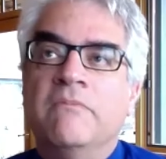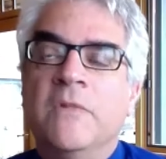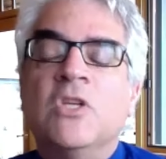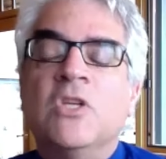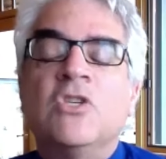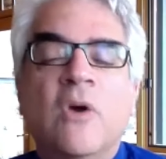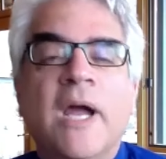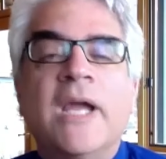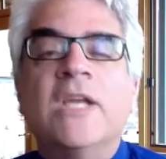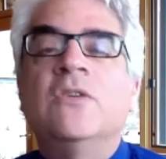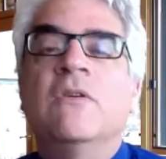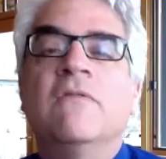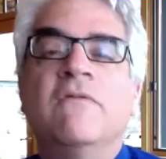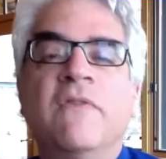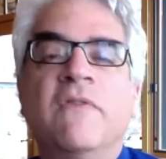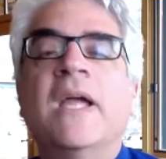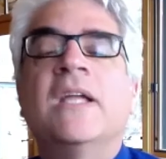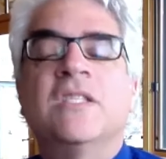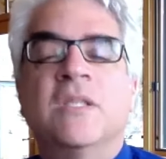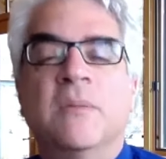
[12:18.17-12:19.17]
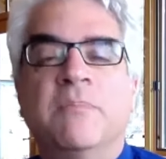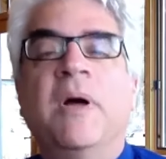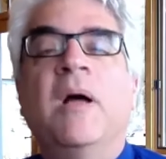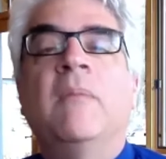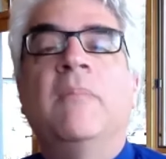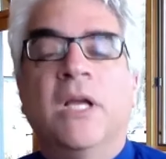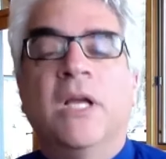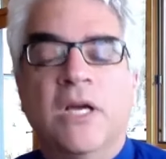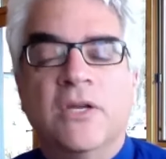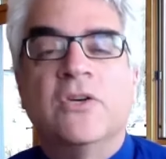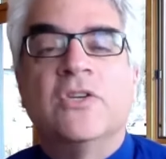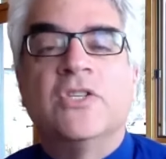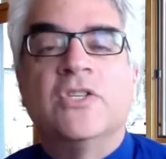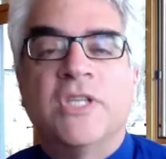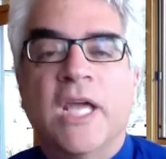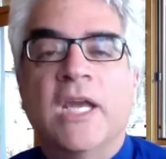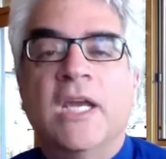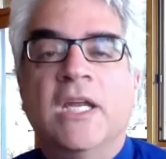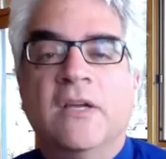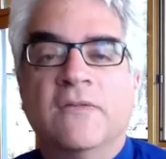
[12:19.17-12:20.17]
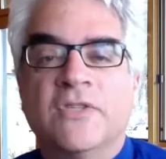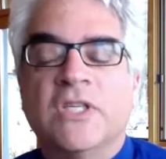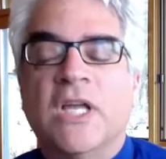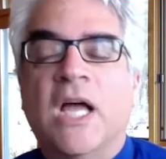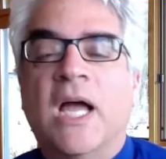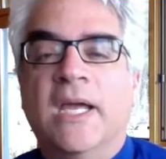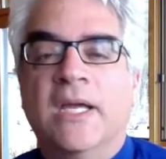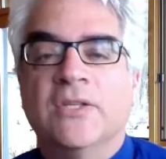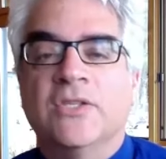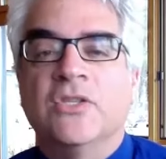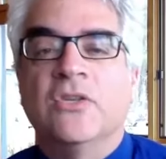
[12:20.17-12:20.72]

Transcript: trying to advance the public understanding of science.